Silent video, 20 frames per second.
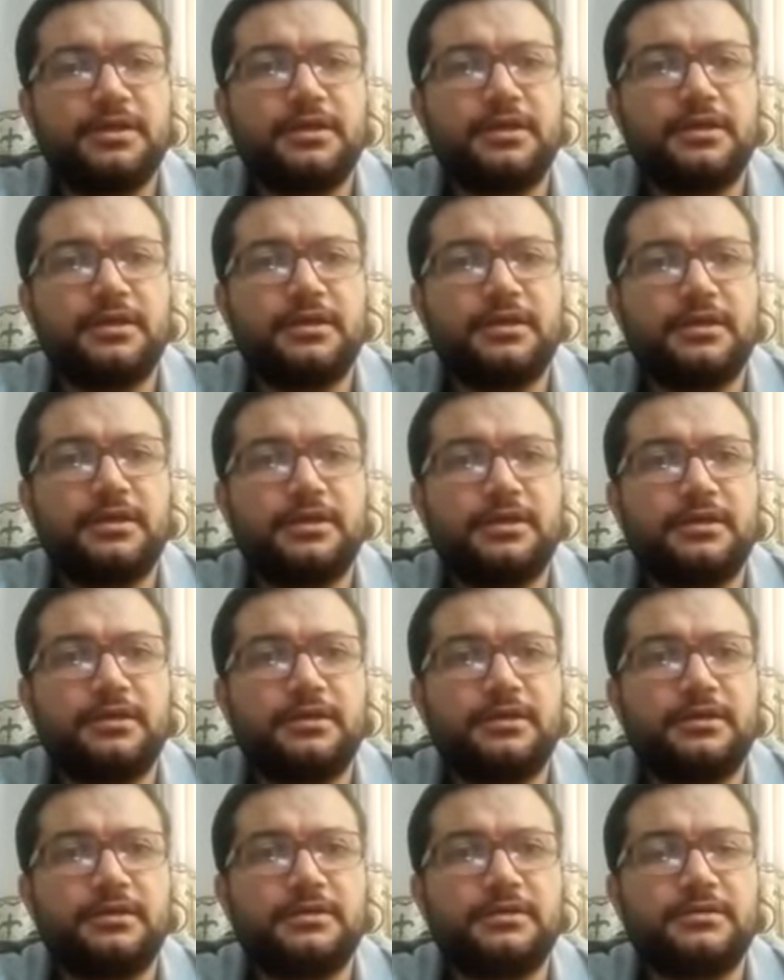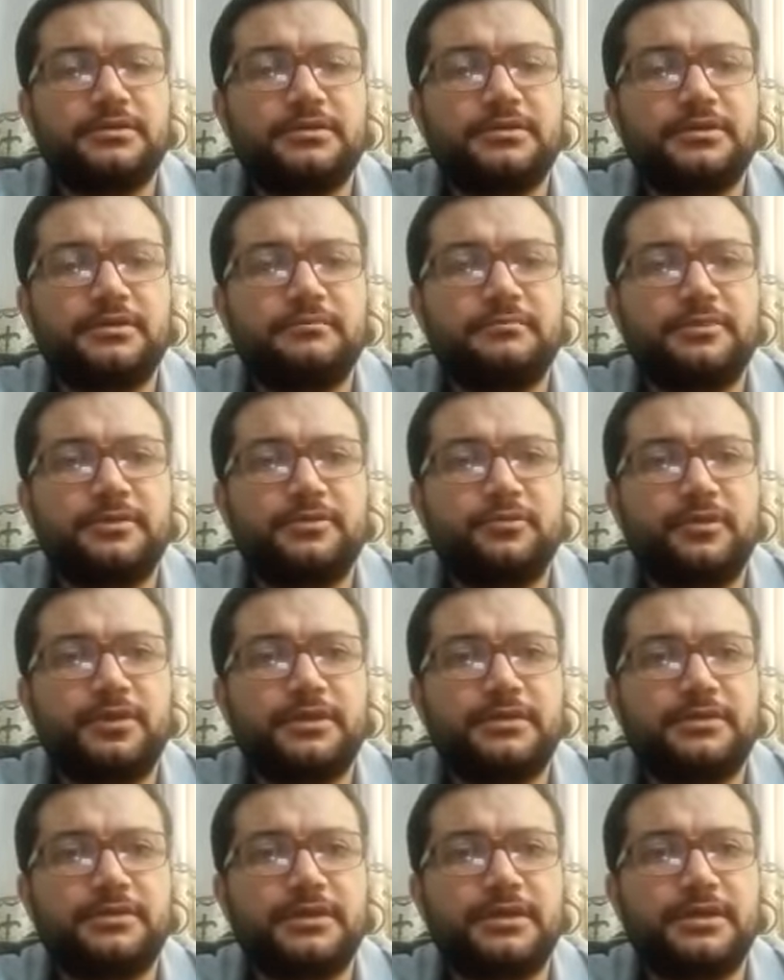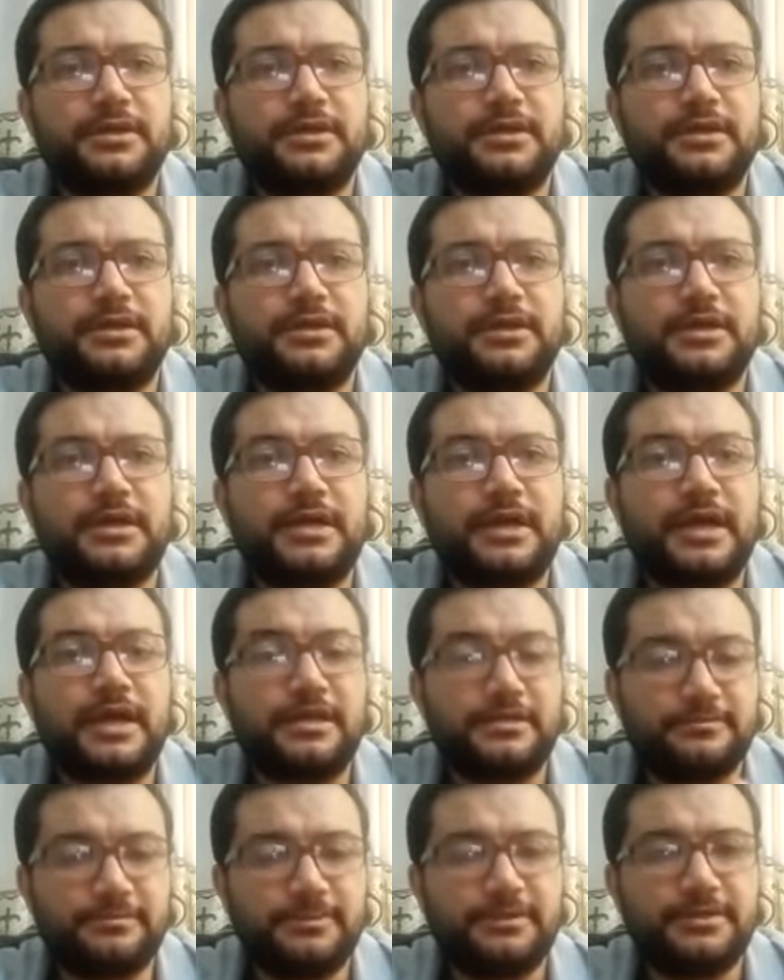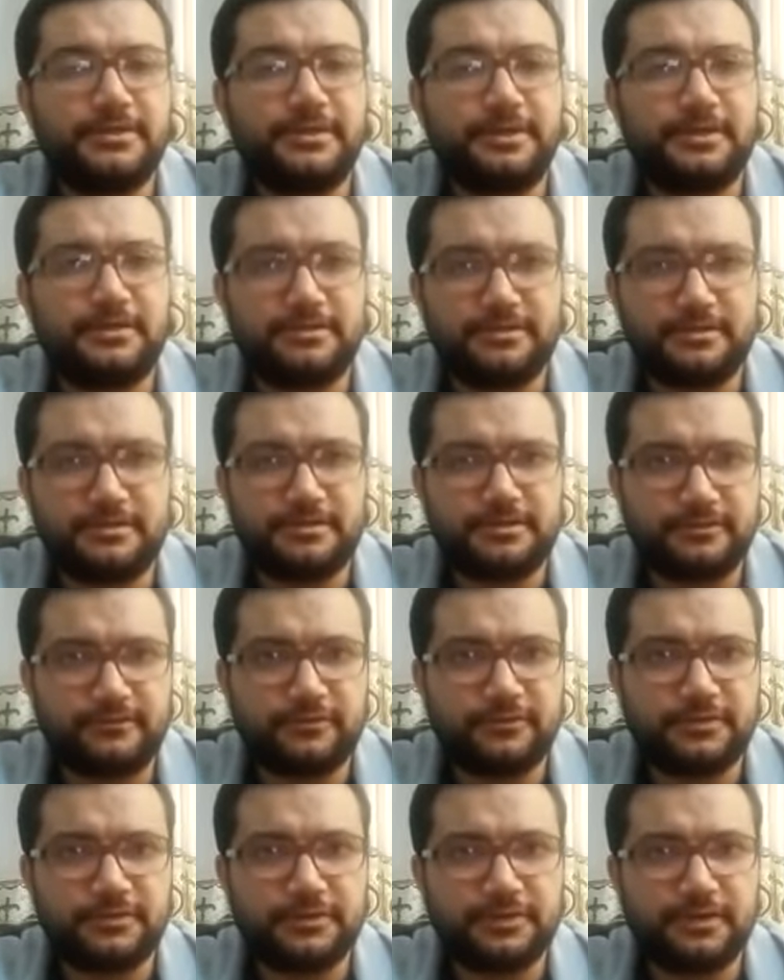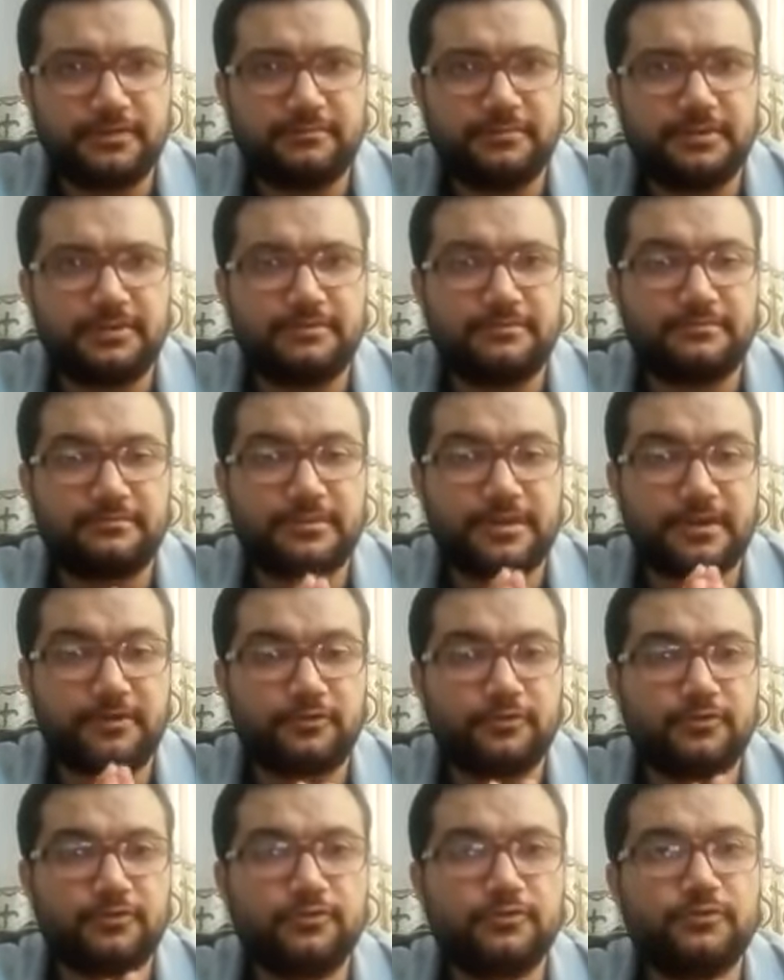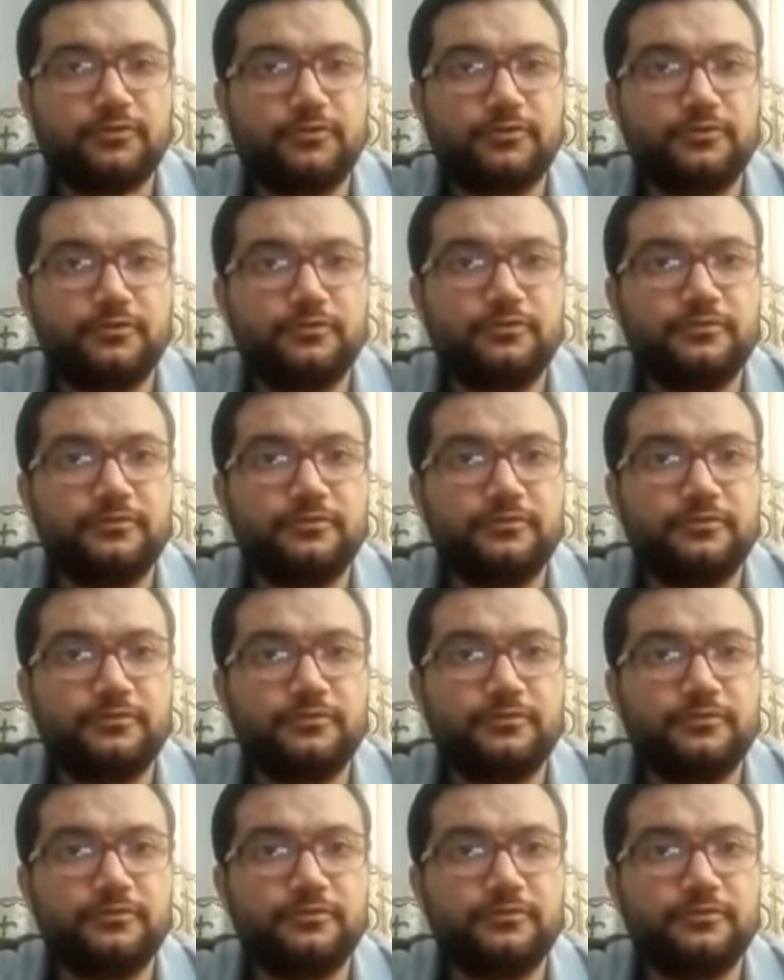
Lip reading: uh, number one, I repeat again, this is the first time, but I want you to